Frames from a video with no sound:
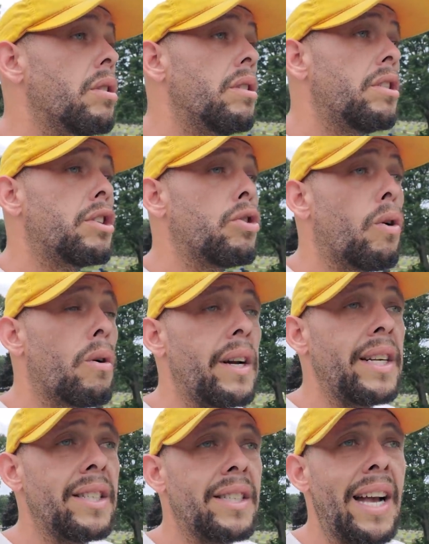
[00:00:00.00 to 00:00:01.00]

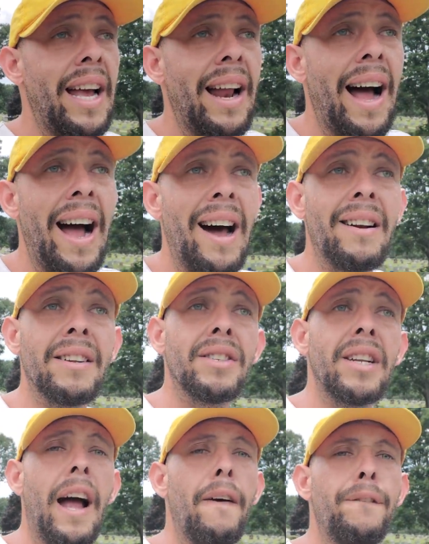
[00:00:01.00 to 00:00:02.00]
stories that
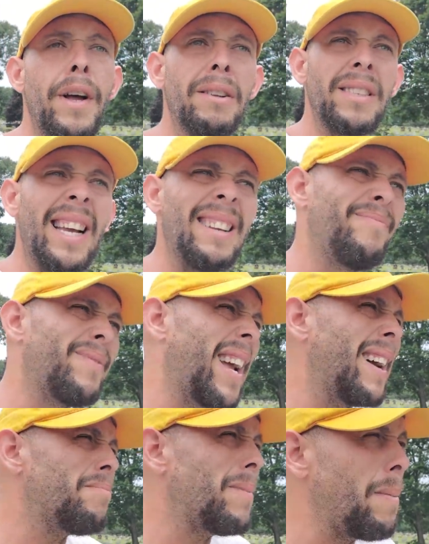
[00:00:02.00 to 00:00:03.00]
honestly I felt that
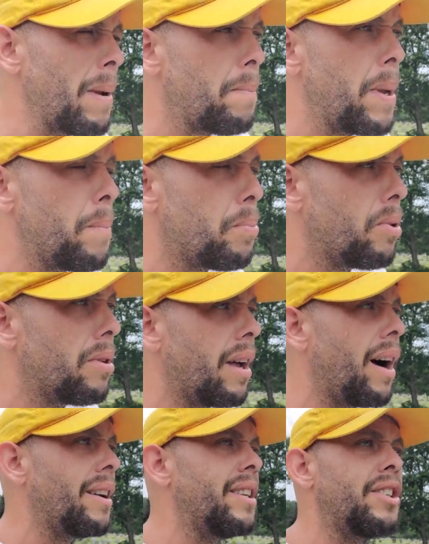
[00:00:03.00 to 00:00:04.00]
maybe people
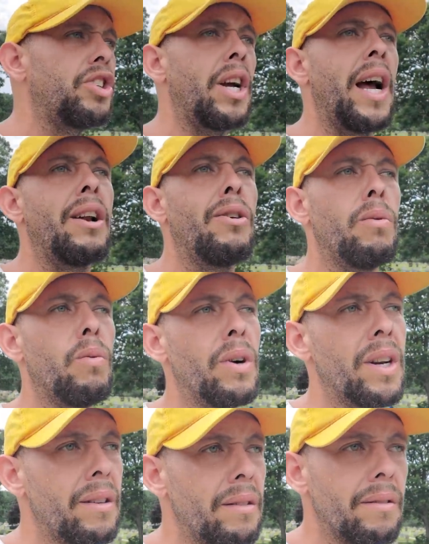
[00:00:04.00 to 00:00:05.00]
on this channel
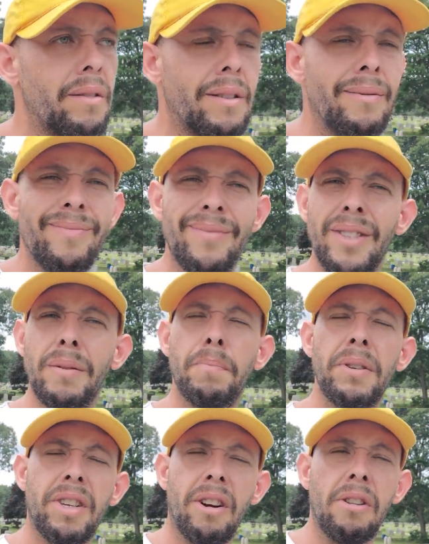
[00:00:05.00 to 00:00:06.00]
wouldn't
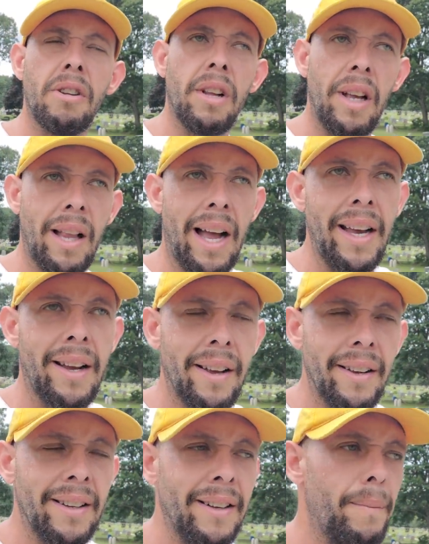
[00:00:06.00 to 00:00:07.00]
particularly like,
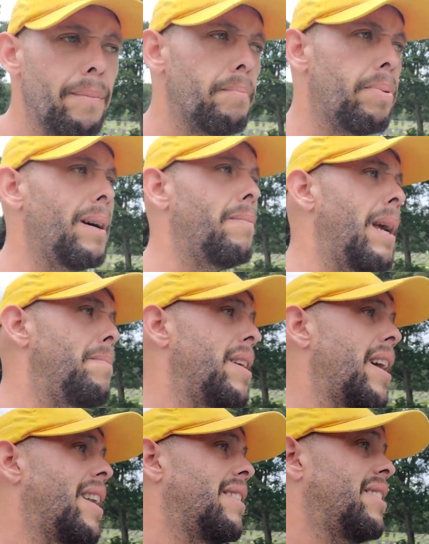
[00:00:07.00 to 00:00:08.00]
but maybe
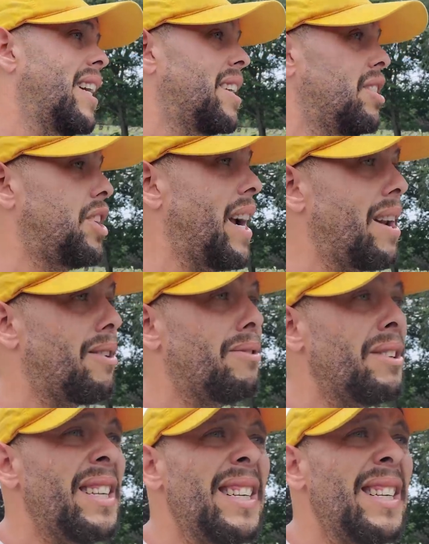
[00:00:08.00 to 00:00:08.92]
on a second channel,